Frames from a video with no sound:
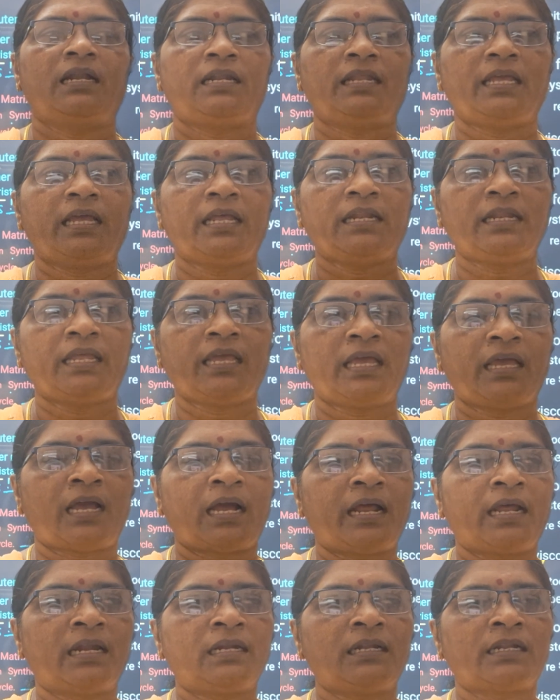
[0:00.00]
dna
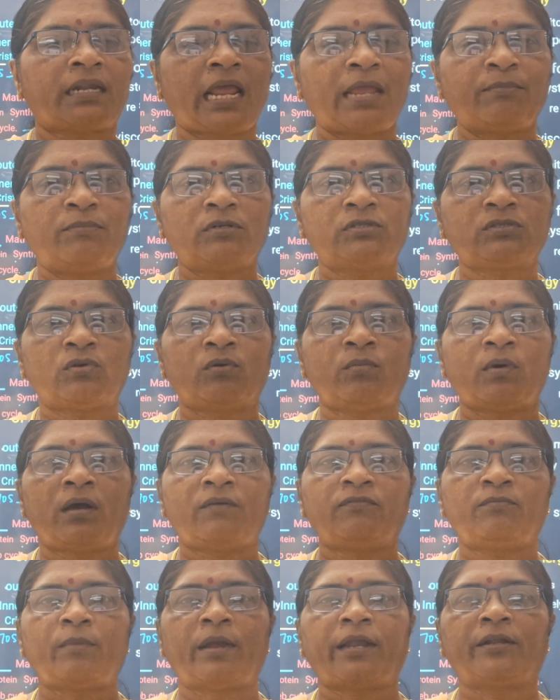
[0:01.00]
and ribosome
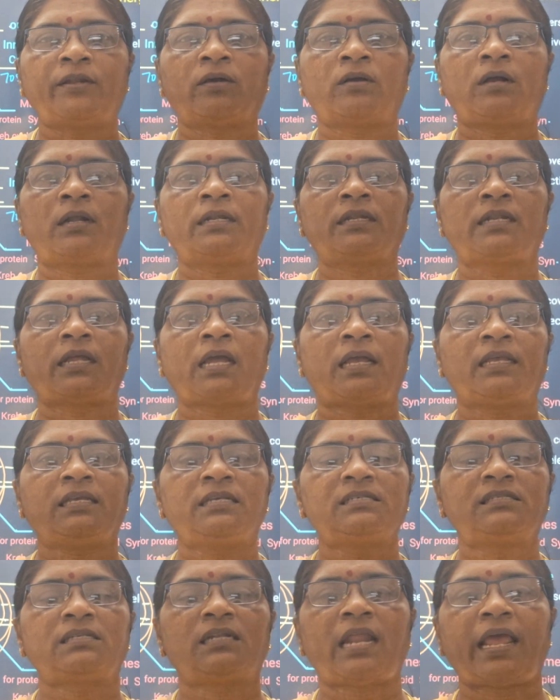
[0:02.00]
of mitochondria
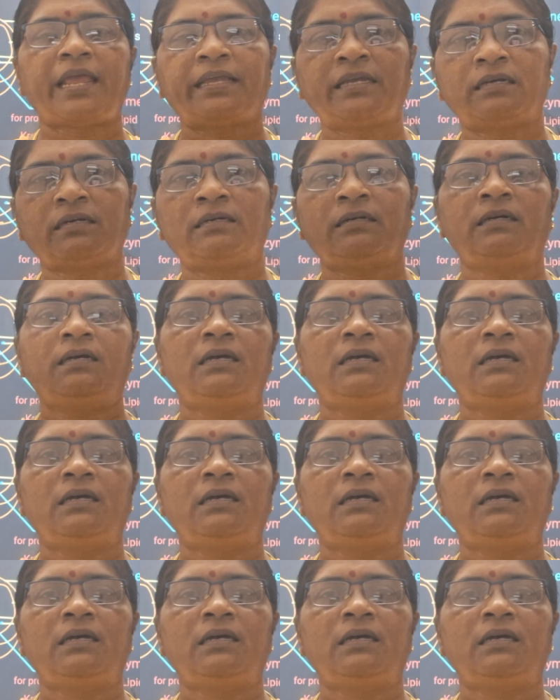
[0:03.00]
is like